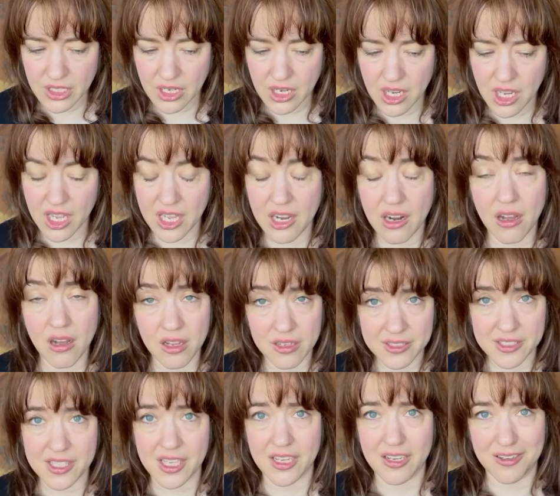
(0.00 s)
And
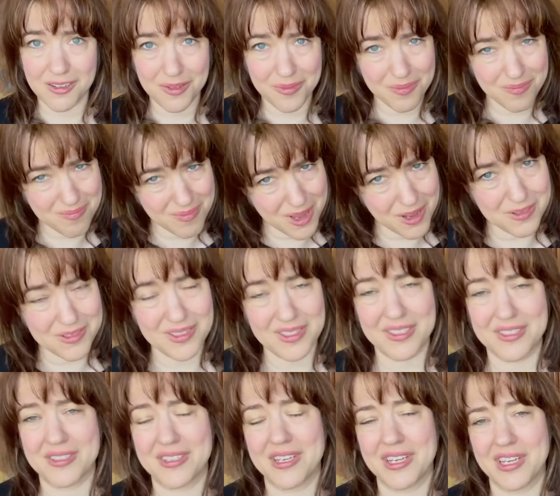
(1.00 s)
also, most of
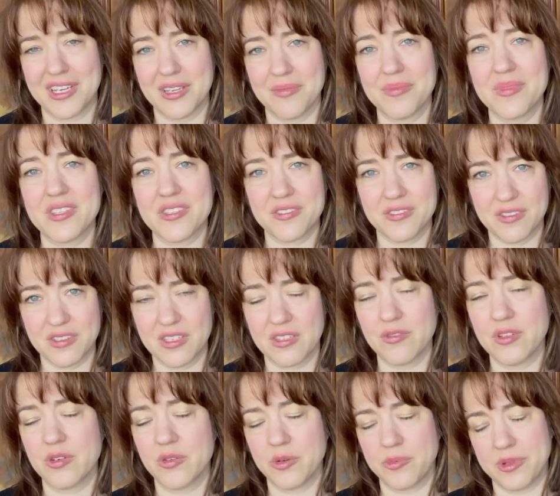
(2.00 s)
the time, the student
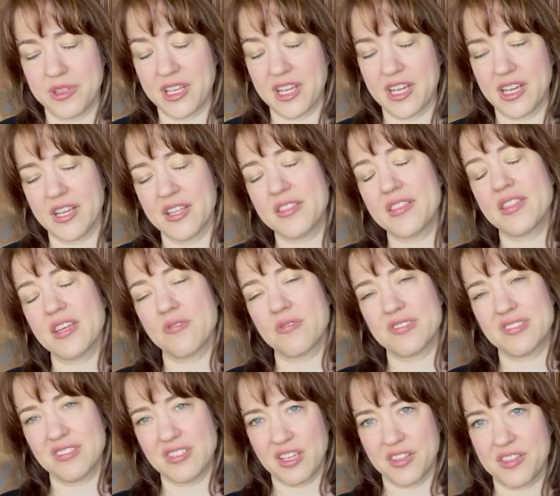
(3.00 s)
would reply, there
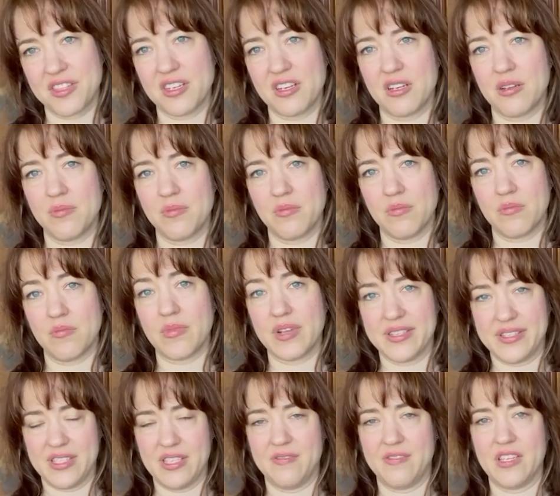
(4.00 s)
was nothing on my
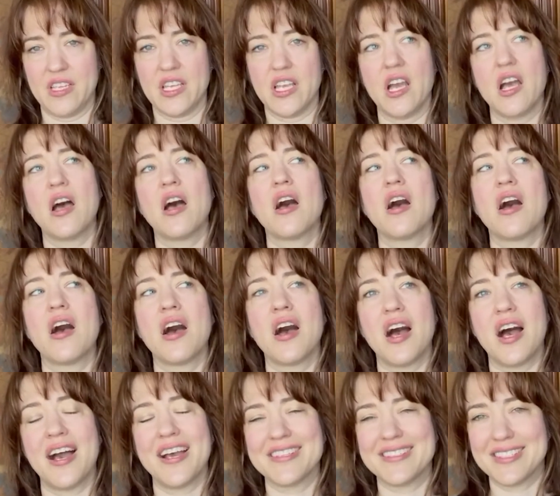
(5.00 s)
CV.
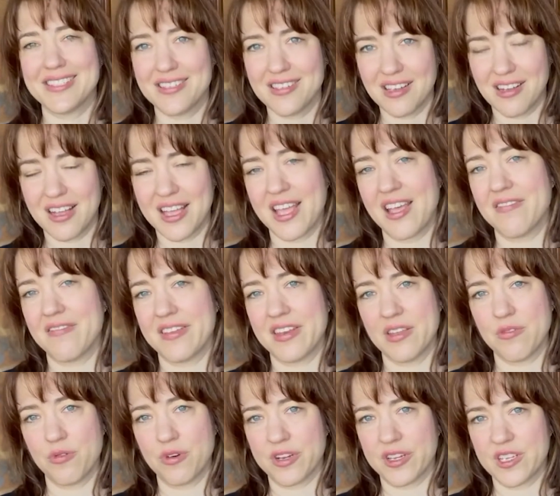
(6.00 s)
I did not have any
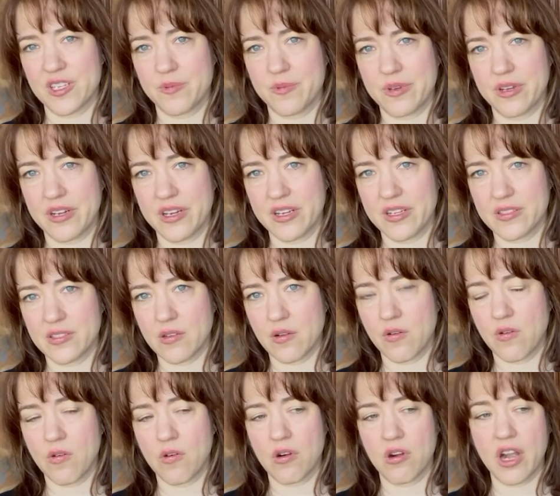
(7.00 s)
work experience
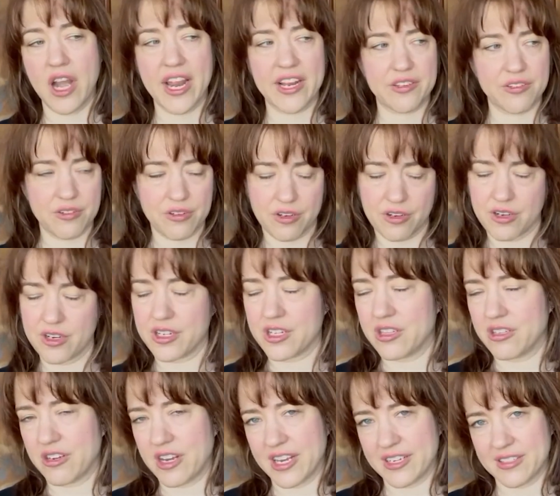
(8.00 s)
or
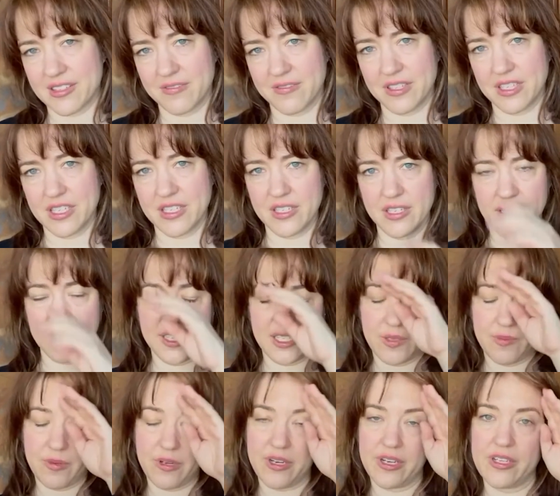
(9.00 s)
extracurricular activity
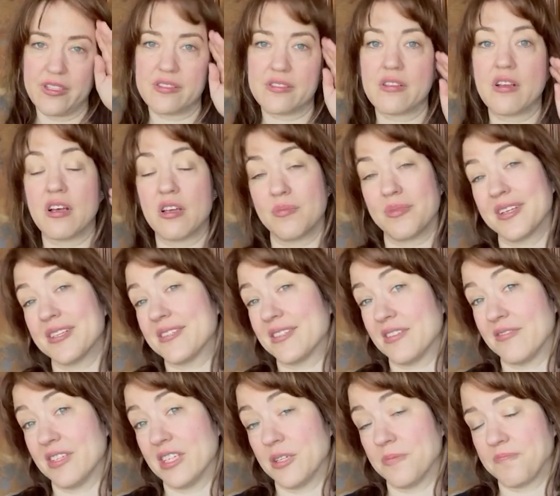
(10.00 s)
experience on my
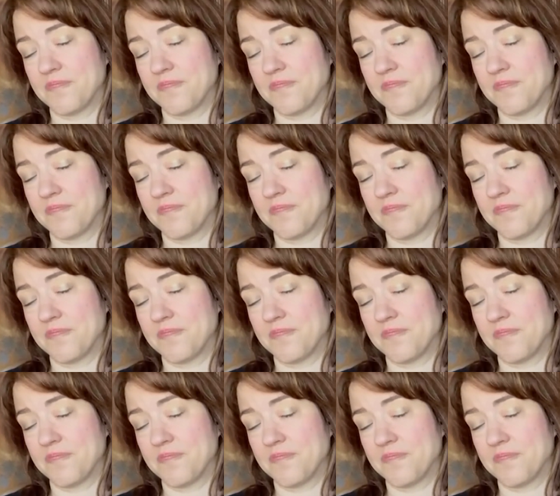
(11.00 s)
CV.